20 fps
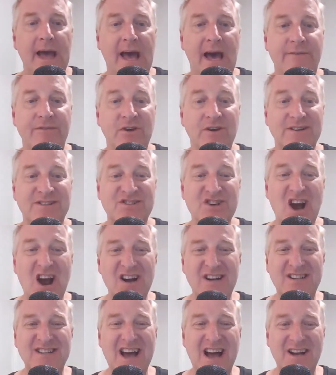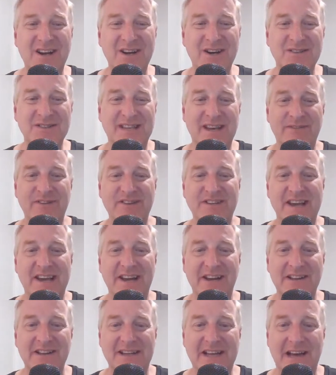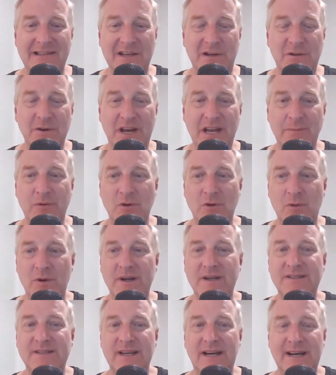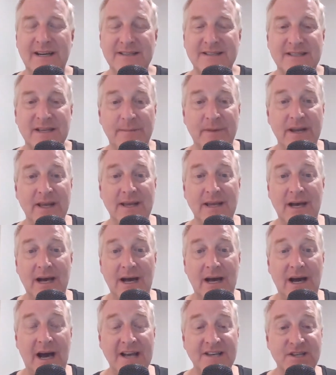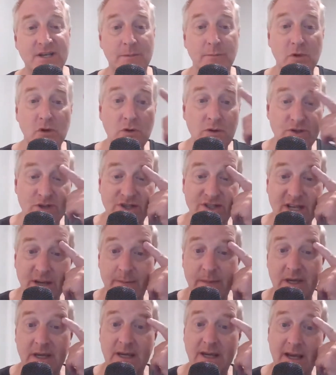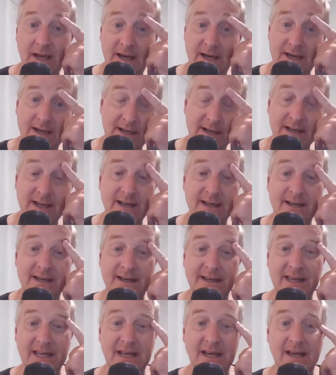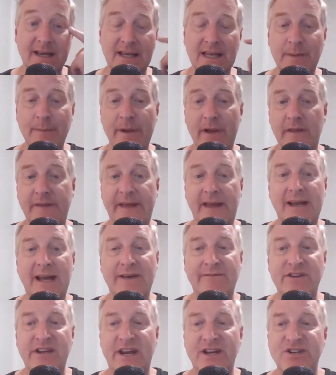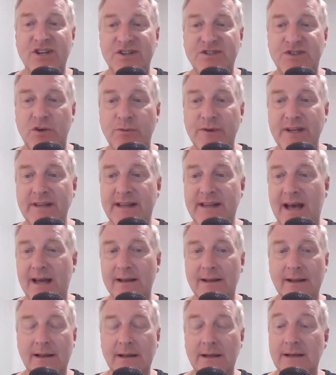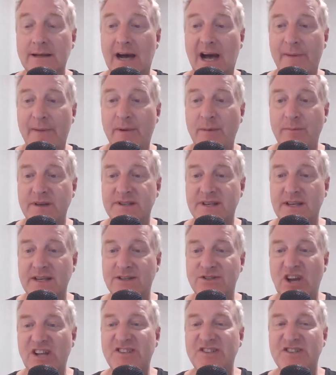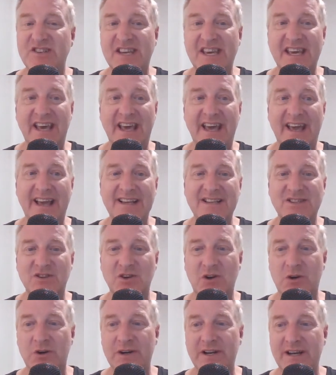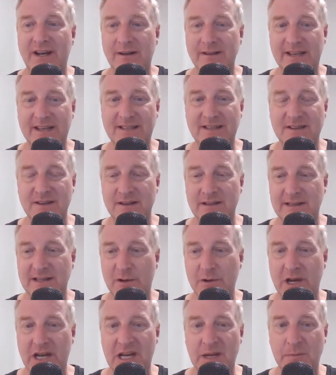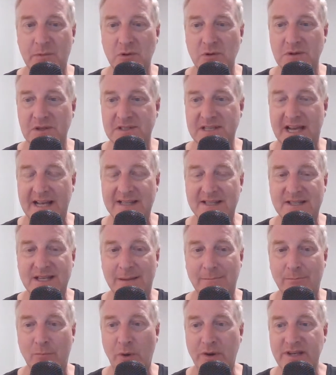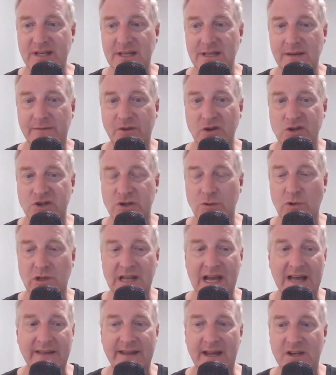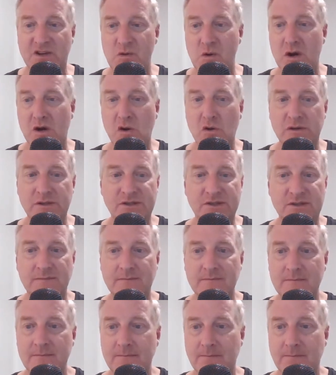Have you shark tacos? Have you taken a look at how liquidity pool works? Uh, somebody, uh, Isaac Moo, just sent me uh, an, e an email on that. I haven't had a chance to read that. I've been busy jet skiing. Sorry, I'll get to the liquidity pools at some point in the future. We'll add that to our course.